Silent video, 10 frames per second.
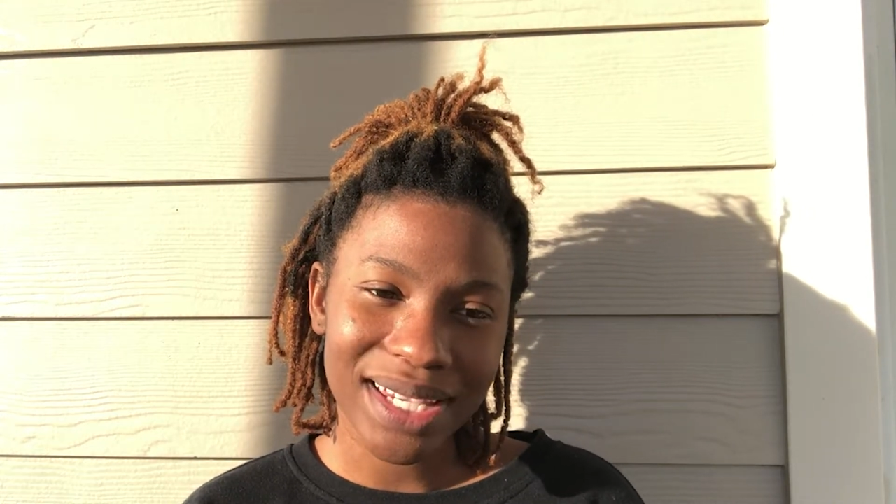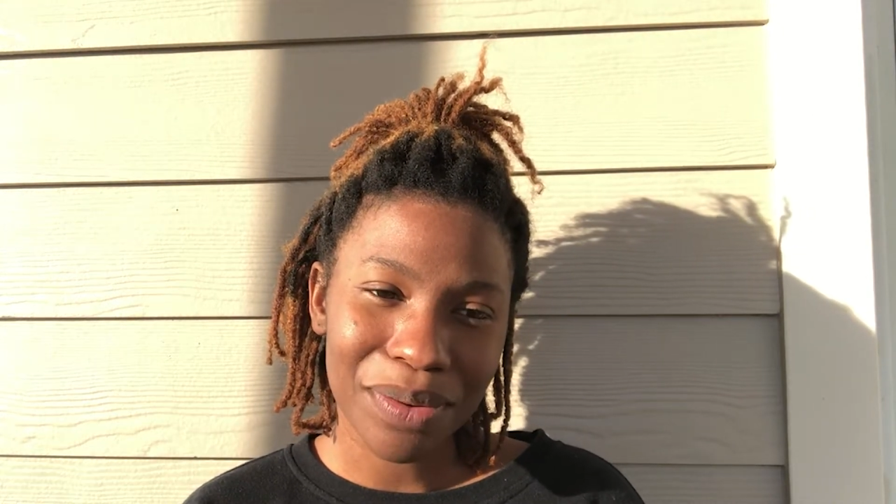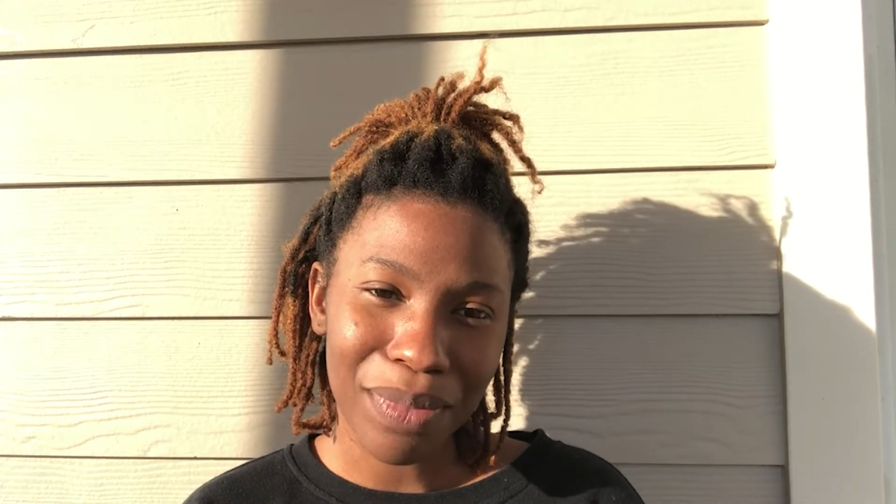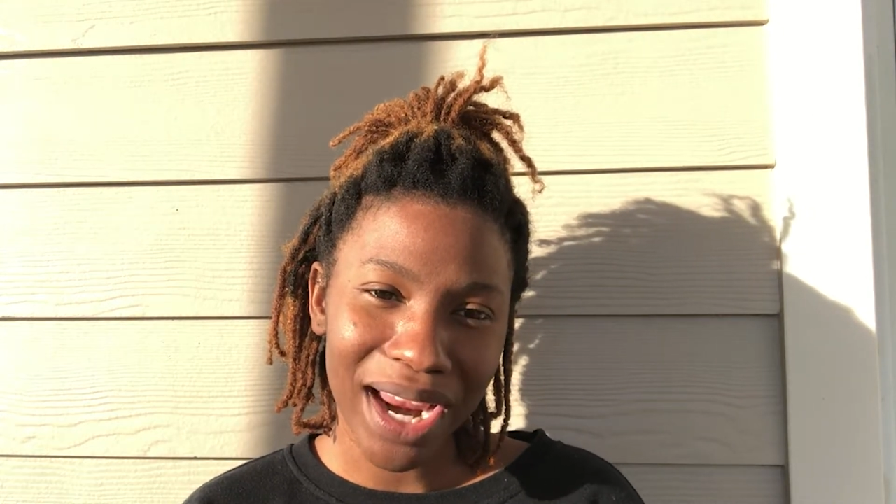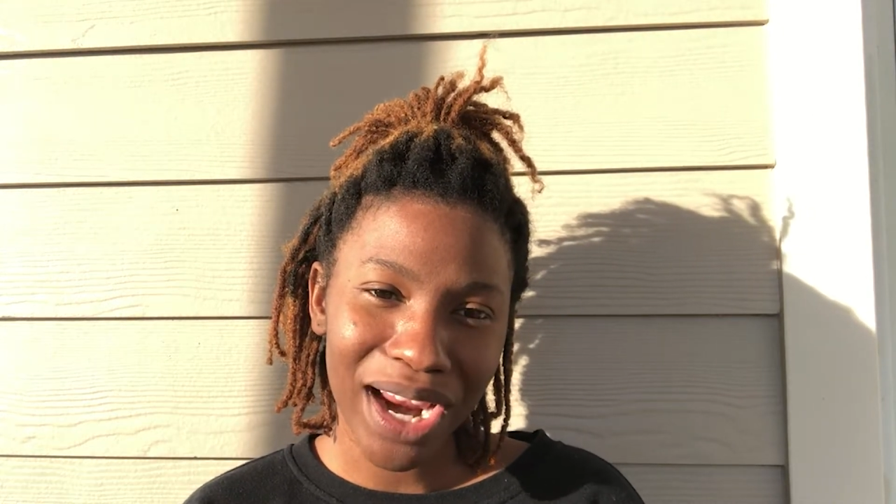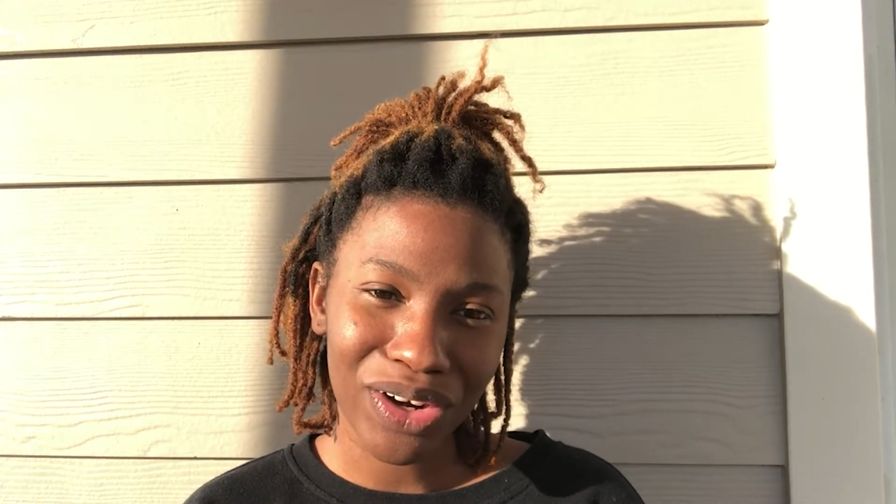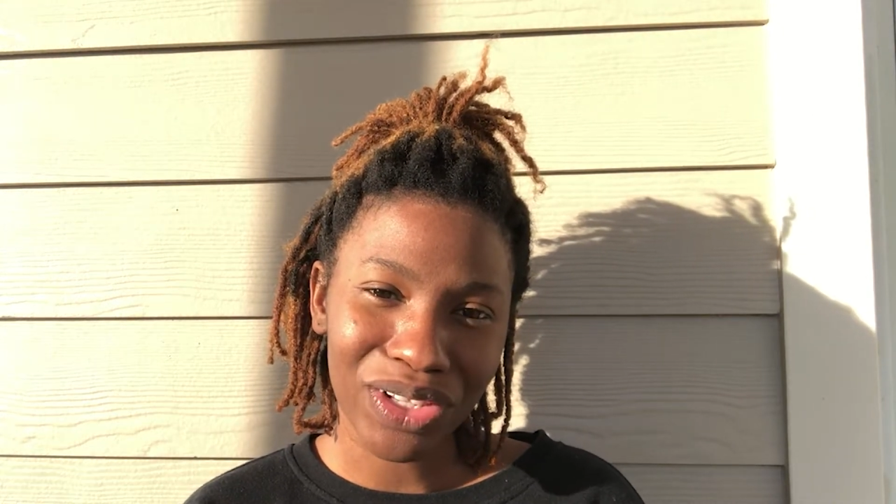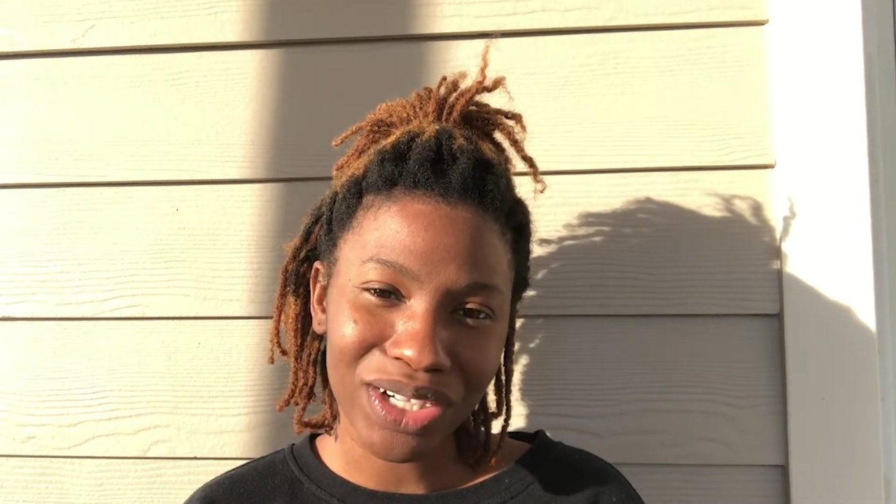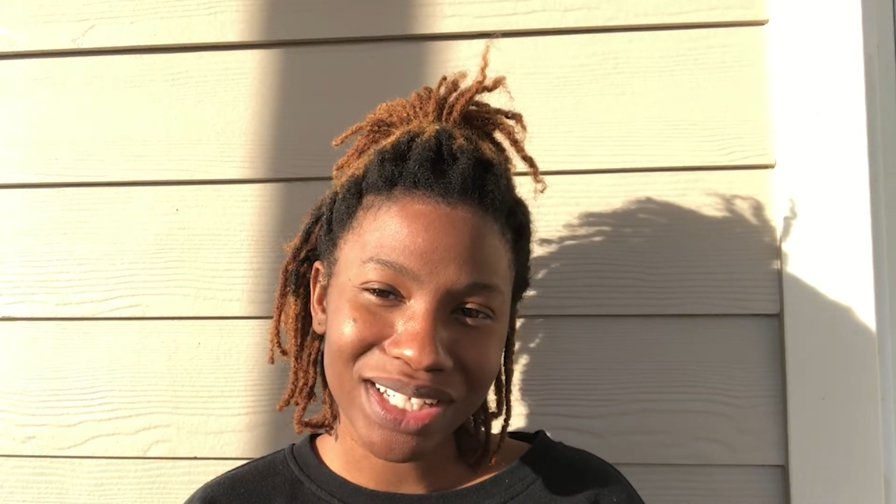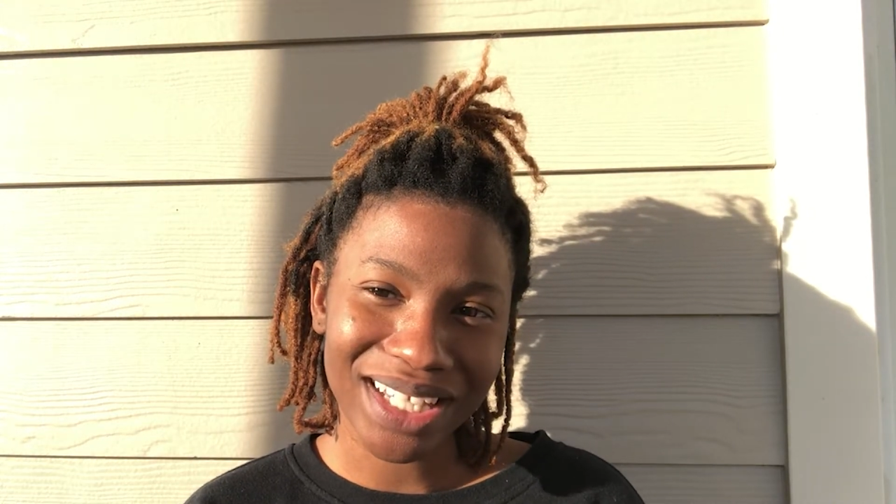my hair
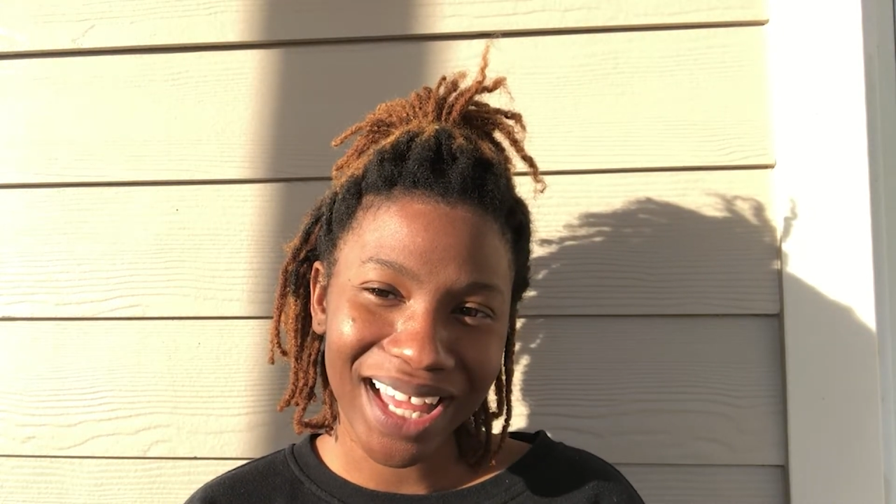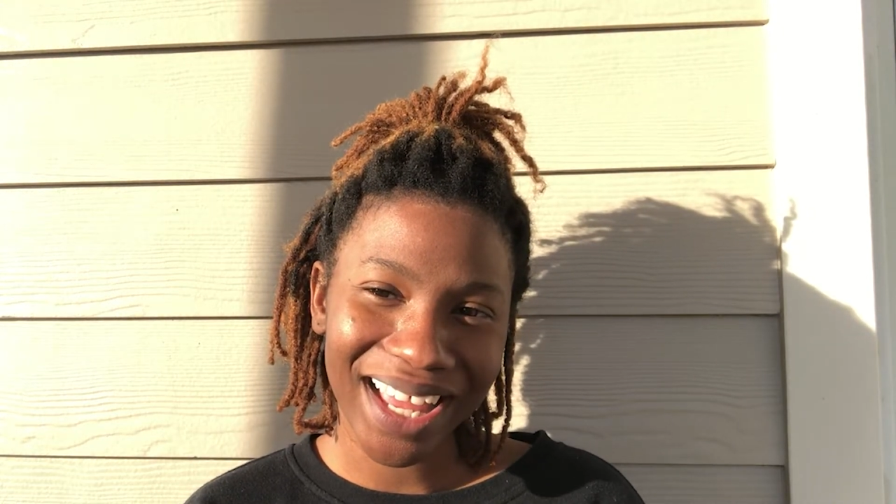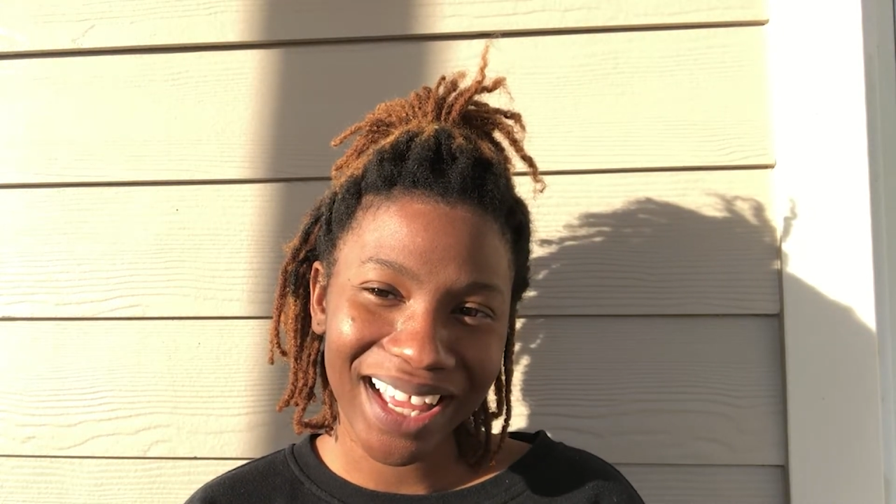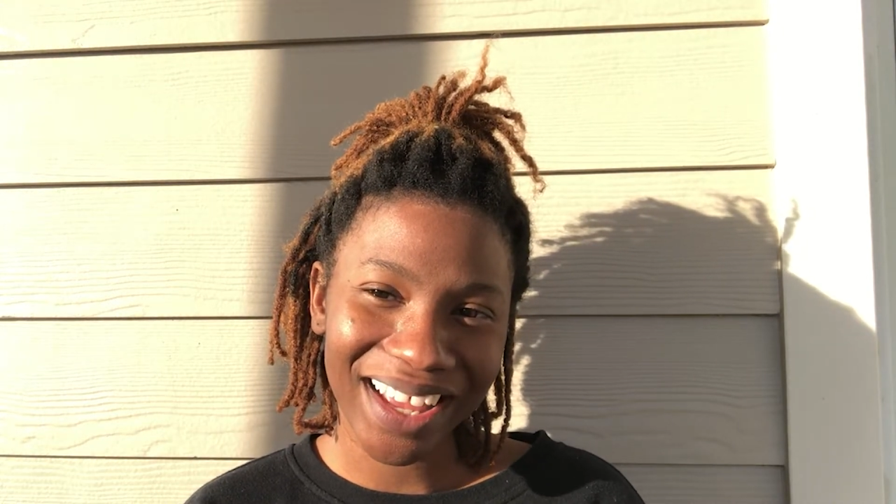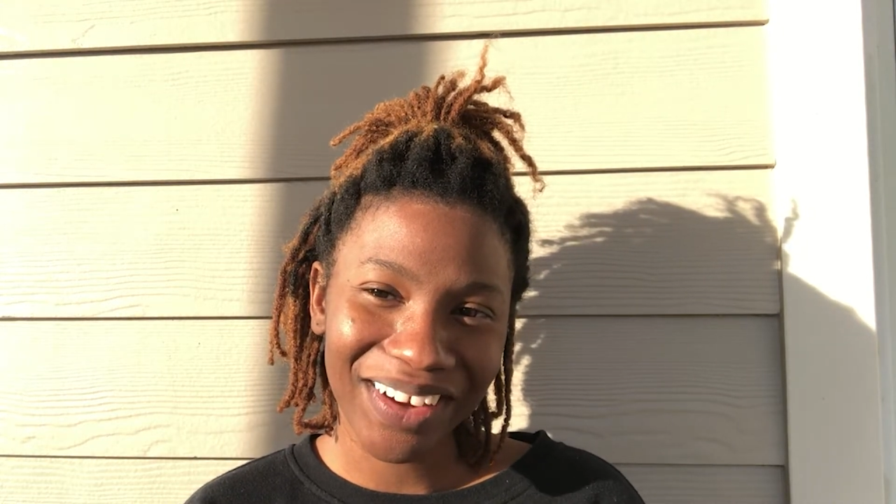looked like